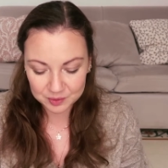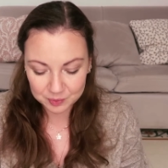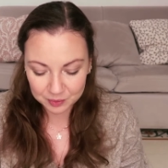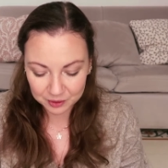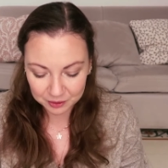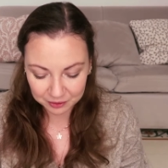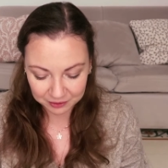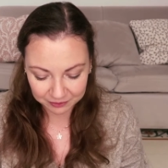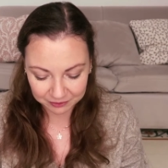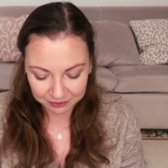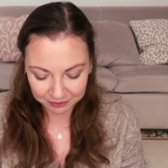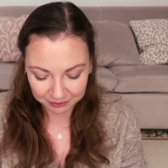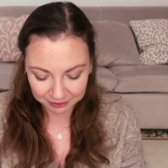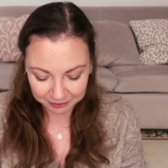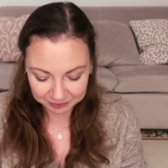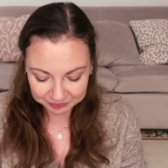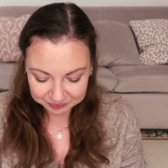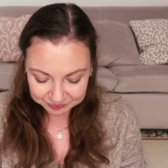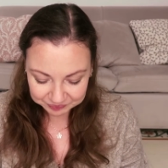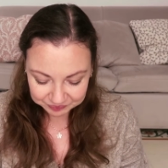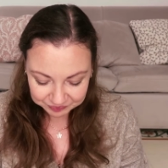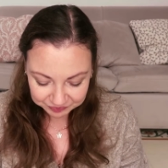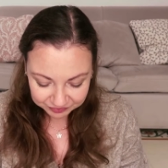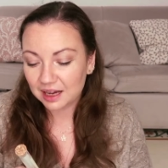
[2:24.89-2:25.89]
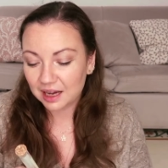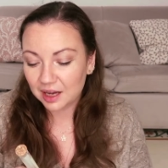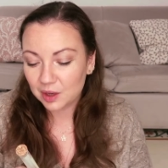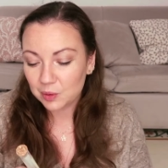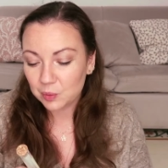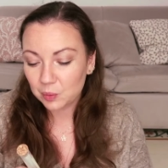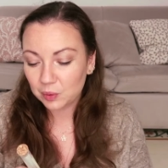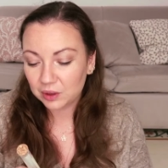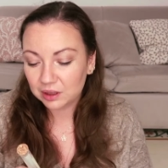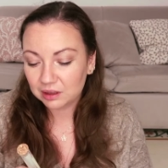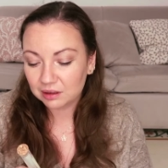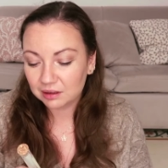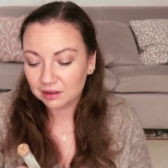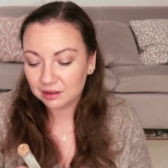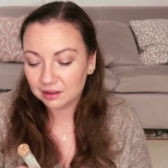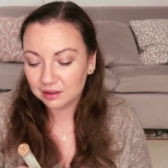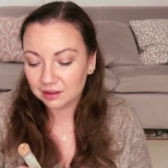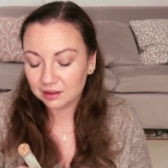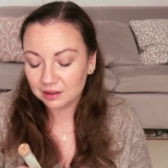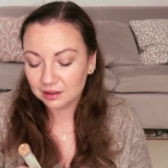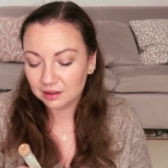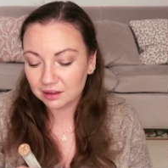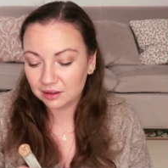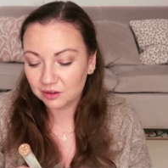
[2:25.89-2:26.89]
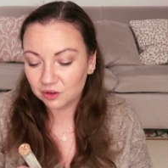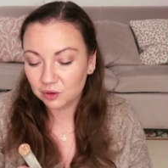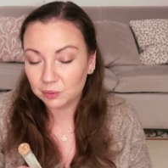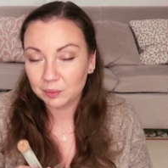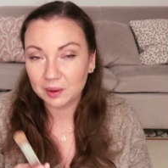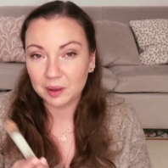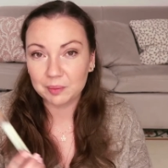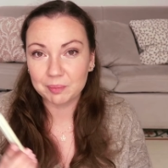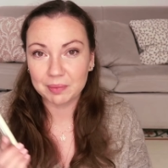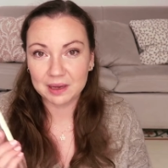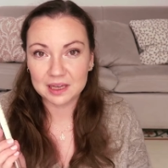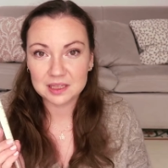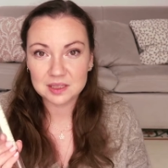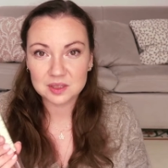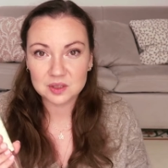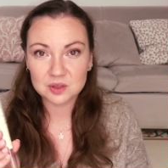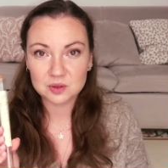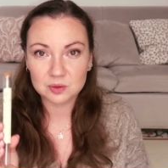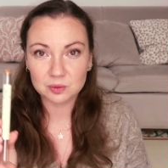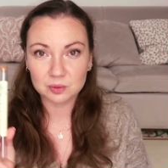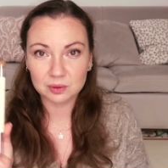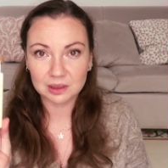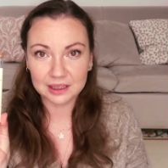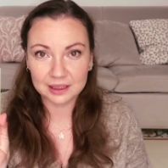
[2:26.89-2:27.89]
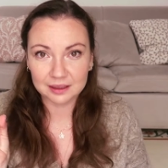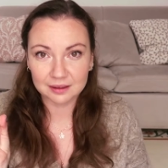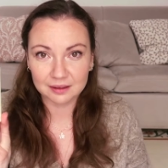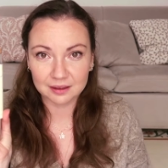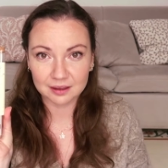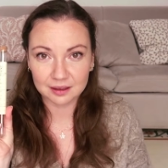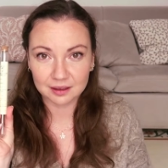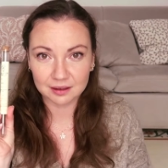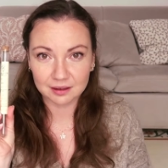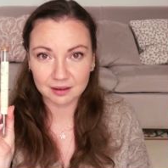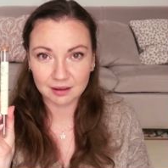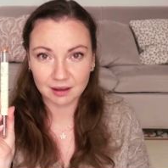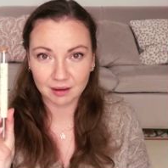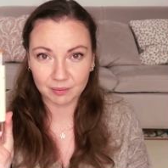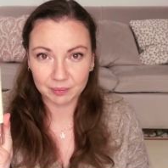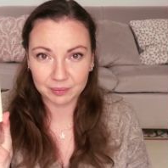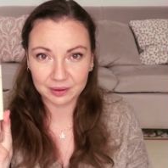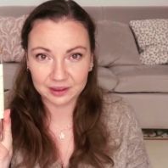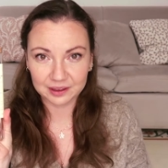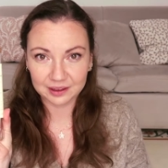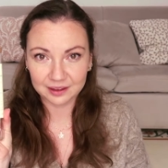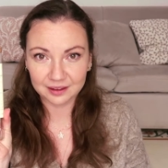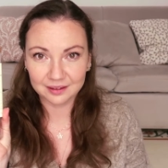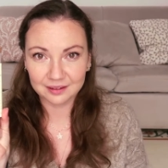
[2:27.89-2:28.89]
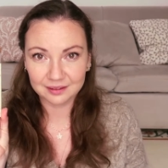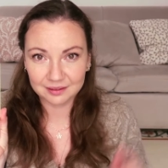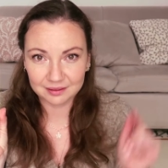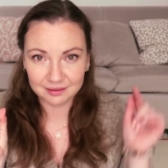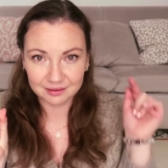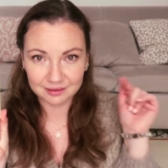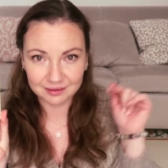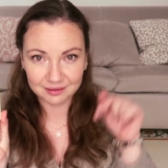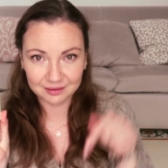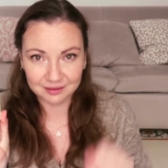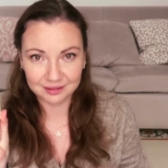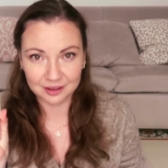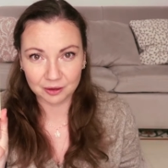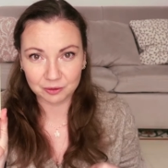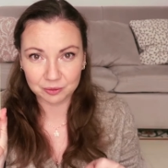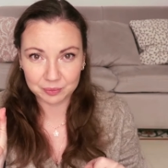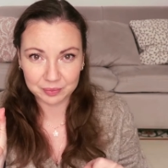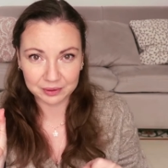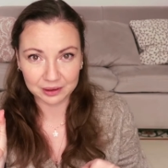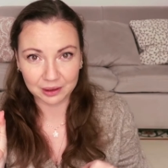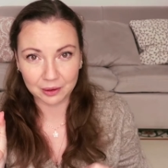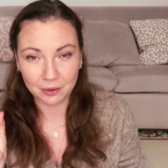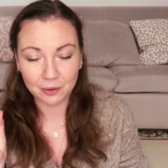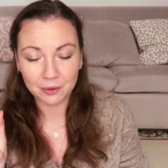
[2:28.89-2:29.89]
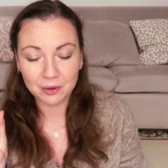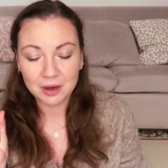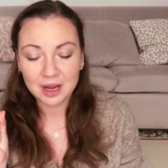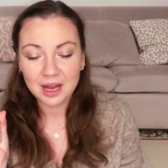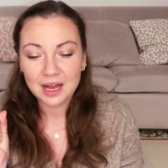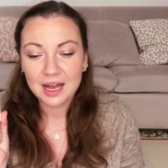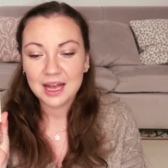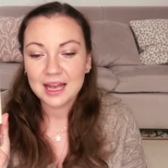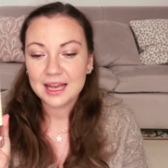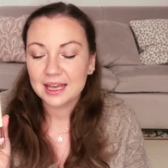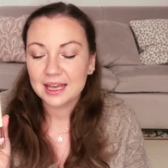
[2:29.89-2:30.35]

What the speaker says: Beautiful. I will do my best to link their company down below